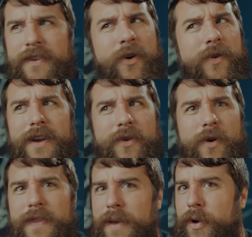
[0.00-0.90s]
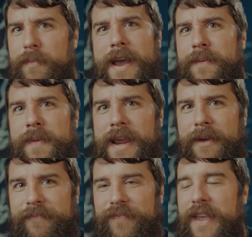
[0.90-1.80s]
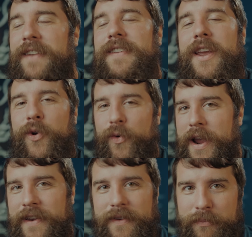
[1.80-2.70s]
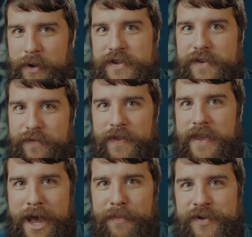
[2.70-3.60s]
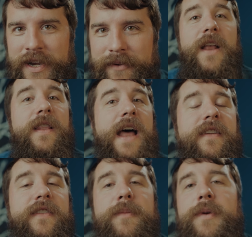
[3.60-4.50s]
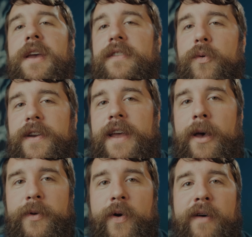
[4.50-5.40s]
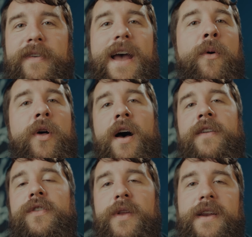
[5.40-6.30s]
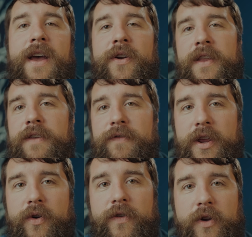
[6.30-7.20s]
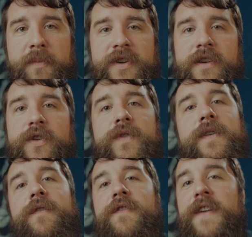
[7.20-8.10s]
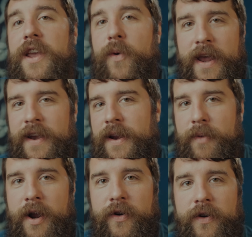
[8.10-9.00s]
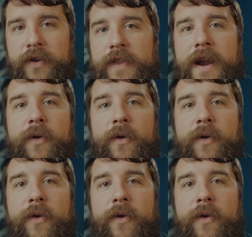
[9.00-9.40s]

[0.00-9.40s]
don't ignore the M1 Mac Mini. It's a great budget-friendly option. Lastly, because I want to help you out, I will also link down in the video description to some video editing monitors that I